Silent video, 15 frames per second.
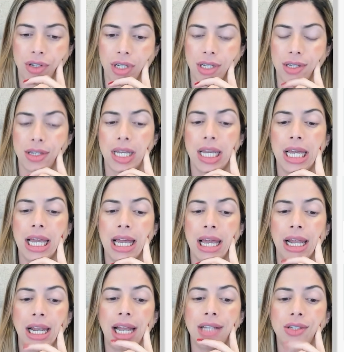this.
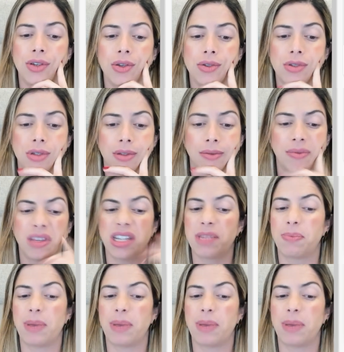Let's use this